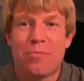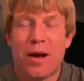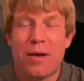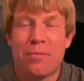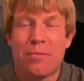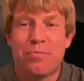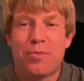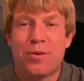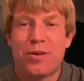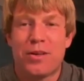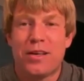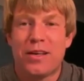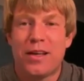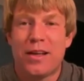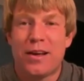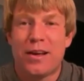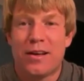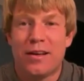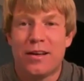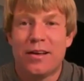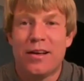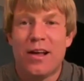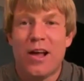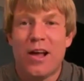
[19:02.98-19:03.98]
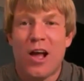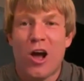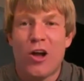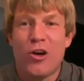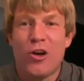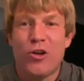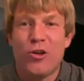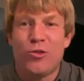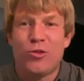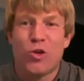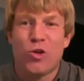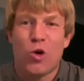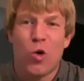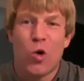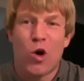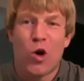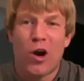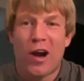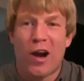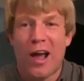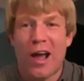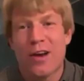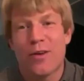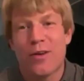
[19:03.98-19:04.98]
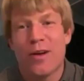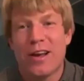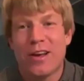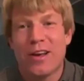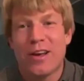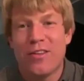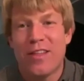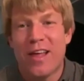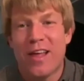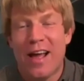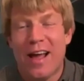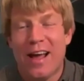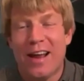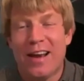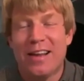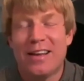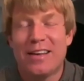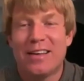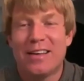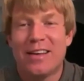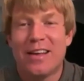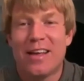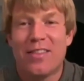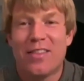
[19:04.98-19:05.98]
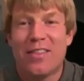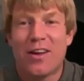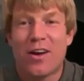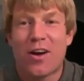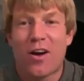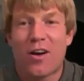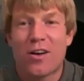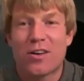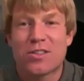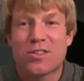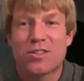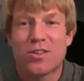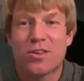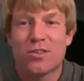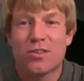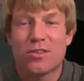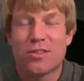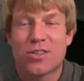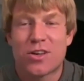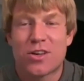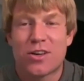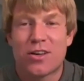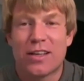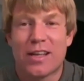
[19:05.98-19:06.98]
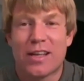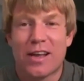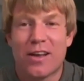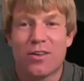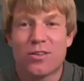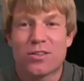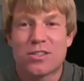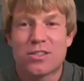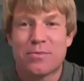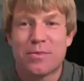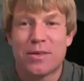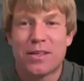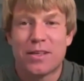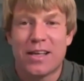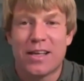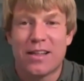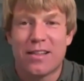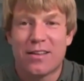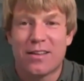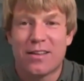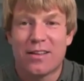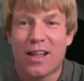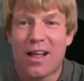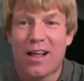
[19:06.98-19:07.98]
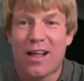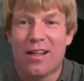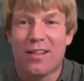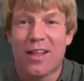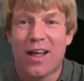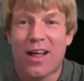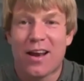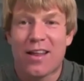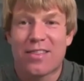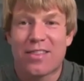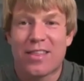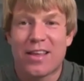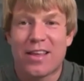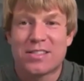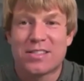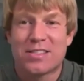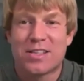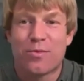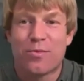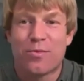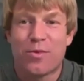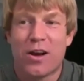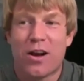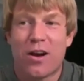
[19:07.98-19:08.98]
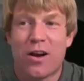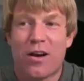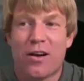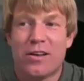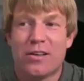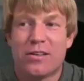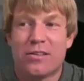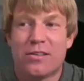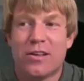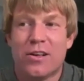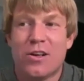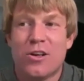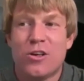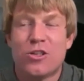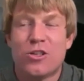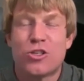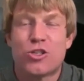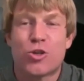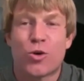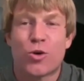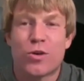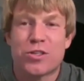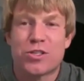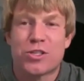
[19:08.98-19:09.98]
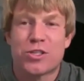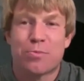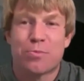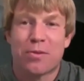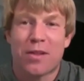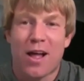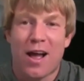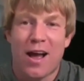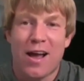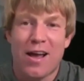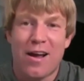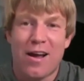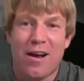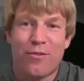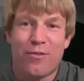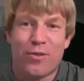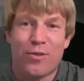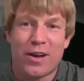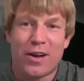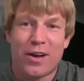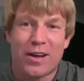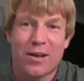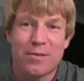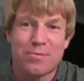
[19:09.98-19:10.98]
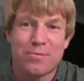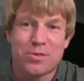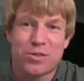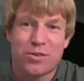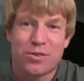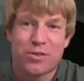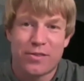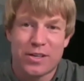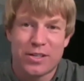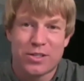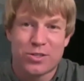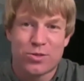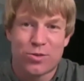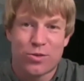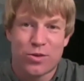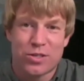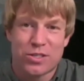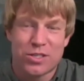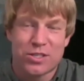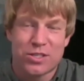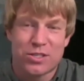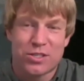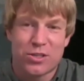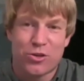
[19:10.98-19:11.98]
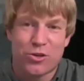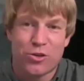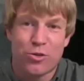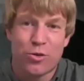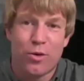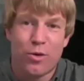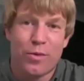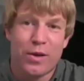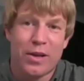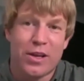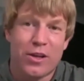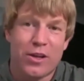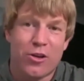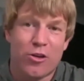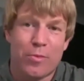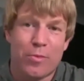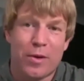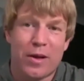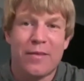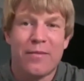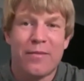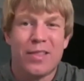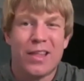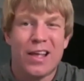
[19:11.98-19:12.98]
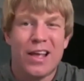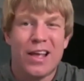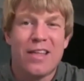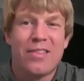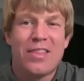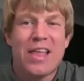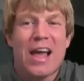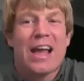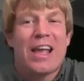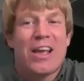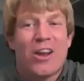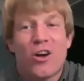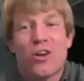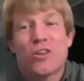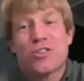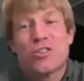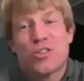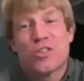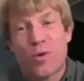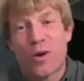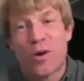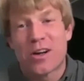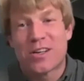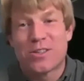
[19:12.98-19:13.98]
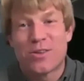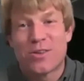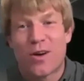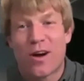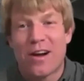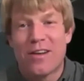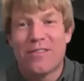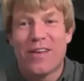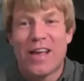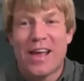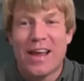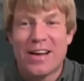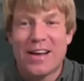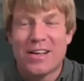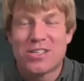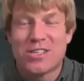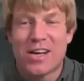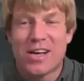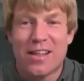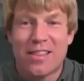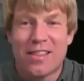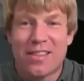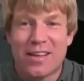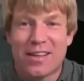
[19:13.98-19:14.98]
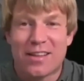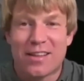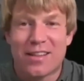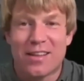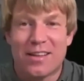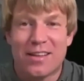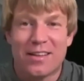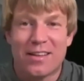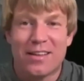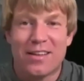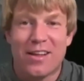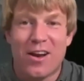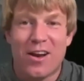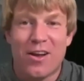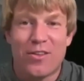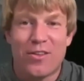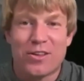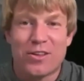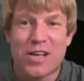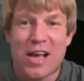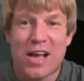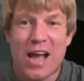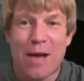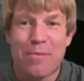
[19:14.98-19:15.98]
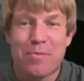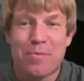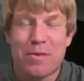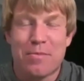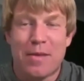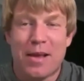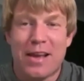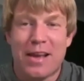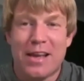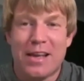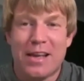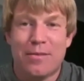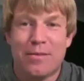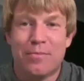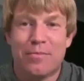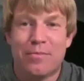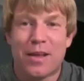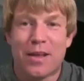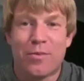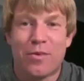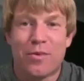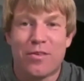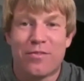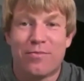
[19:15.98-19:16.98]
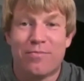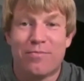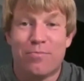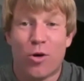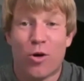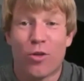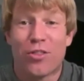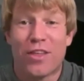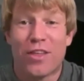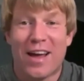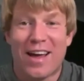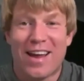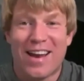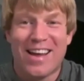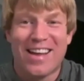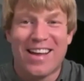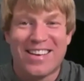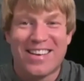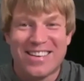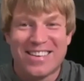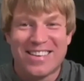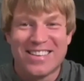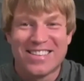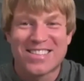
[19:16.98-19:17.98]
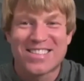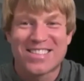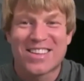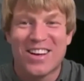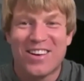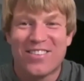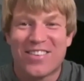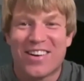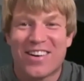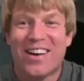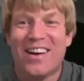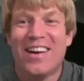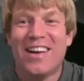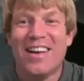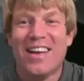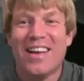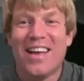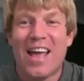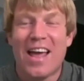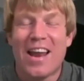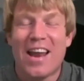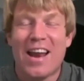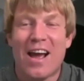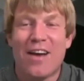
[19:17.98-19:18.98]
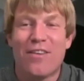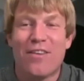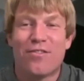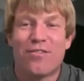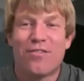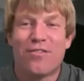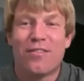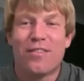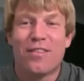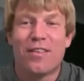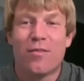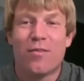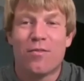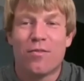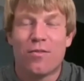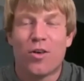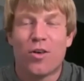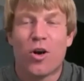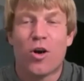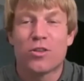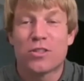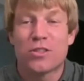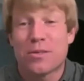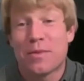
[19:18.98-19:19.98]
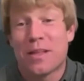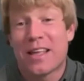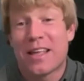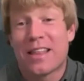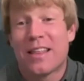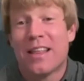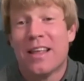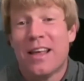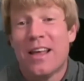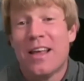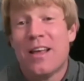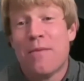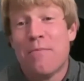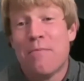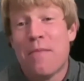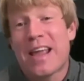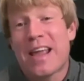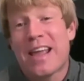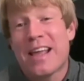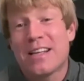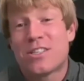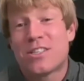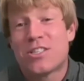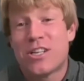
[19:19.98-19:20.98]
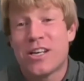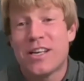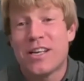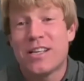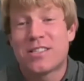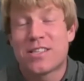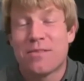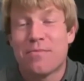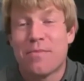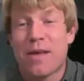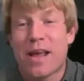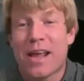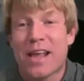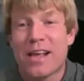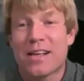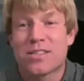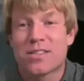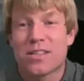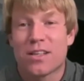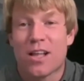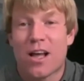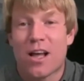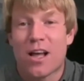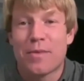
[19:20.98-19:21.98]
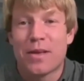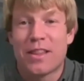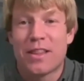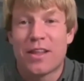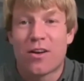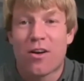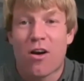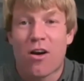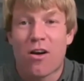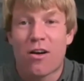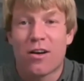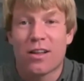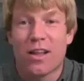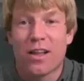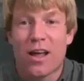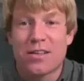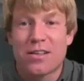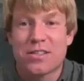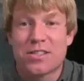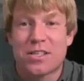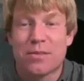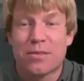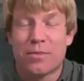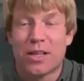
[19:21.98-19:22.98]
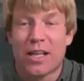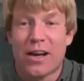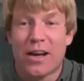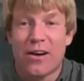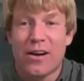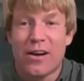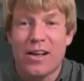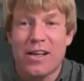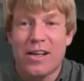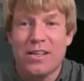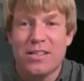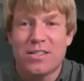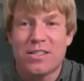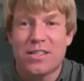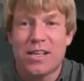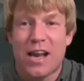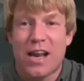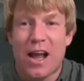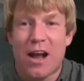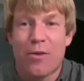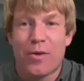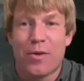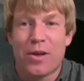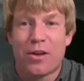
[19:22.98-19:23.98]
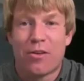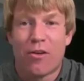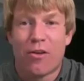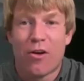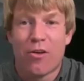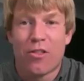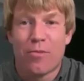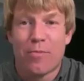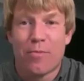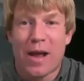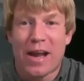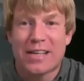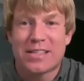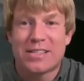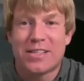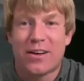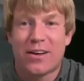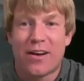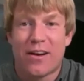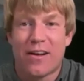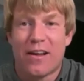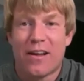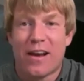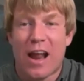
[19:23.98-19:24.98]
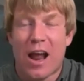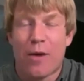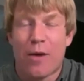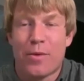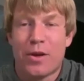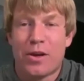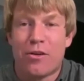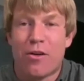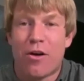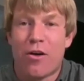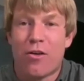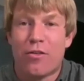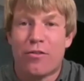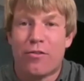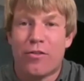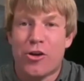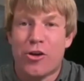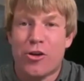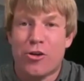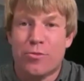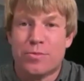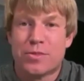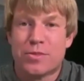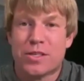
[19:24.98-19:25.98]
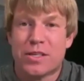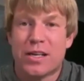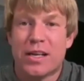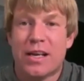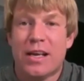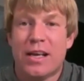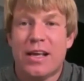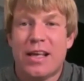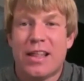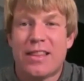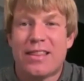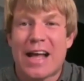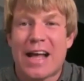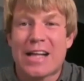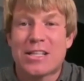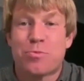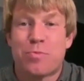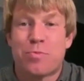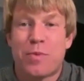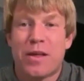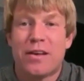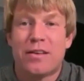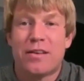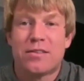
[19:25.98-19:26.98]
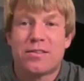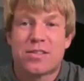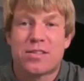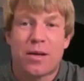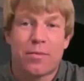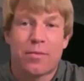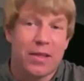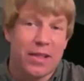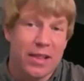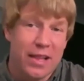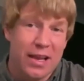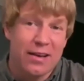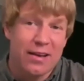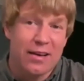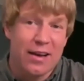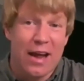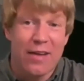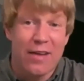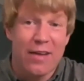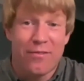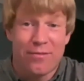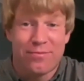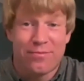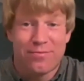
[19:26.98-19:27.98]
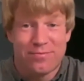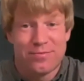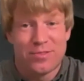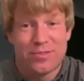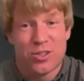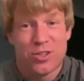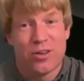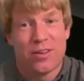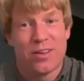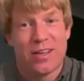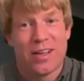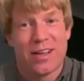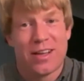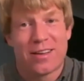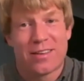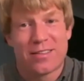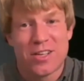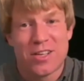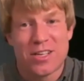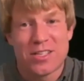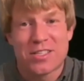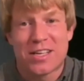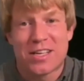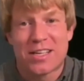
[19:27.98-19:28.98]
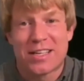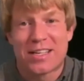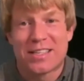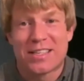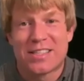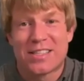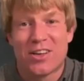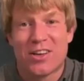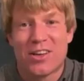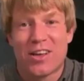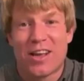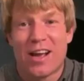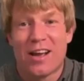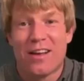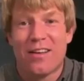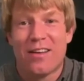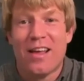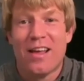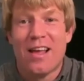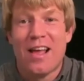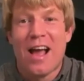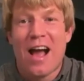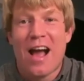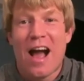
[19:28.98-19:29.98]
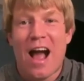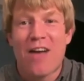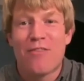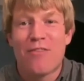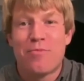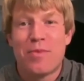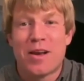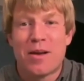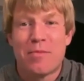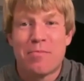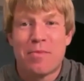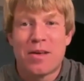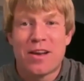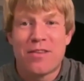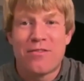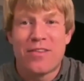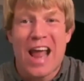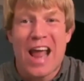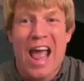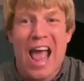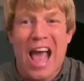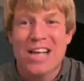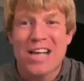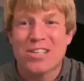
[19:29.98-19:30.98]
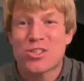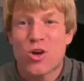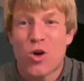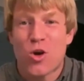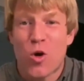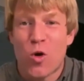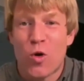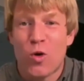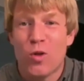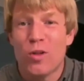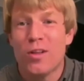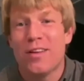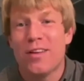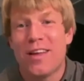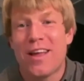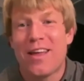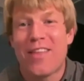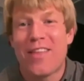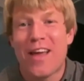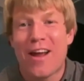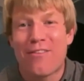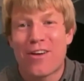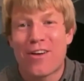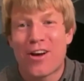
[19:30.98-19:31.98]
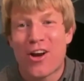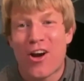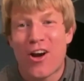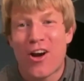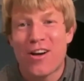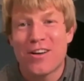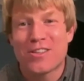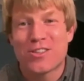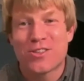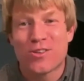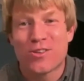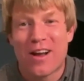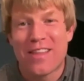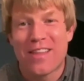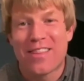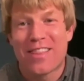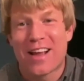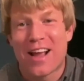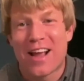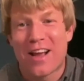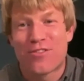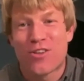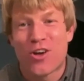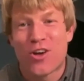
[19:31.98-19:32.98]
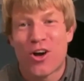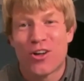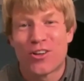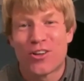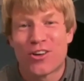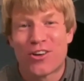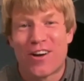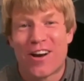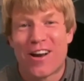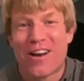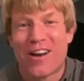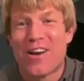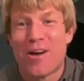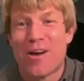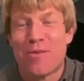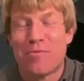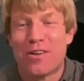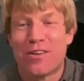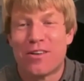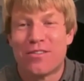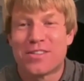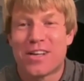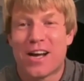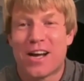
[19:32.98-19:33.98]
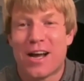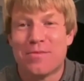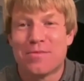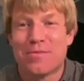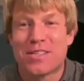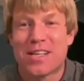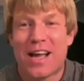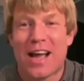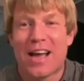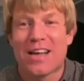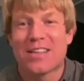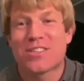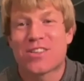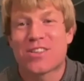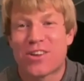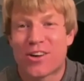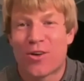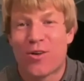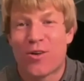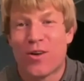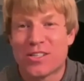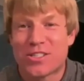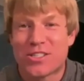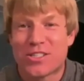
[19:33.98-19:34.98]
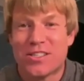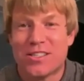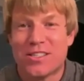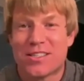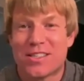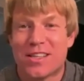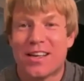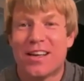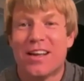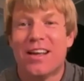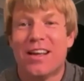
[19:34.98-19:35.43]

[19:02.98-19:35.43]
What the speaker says: putting in a new door. How do I do that? And there are certainly ultimately a lot of things that we are in short supply of when it comes to resources to do what we do. But that can also work to our advantage. And I think that, you know, there's a happy medium that we both had to discover and have. Ultimately, making cheese and making salami, there are a lot of similarities in how we grow the bacteria and how we grow the rooms. And that's been something that I've certainly, Jessica can tell you, I've been a bit of an ask hole in that regard. So I think I've called her on a number of times to ask her questions that,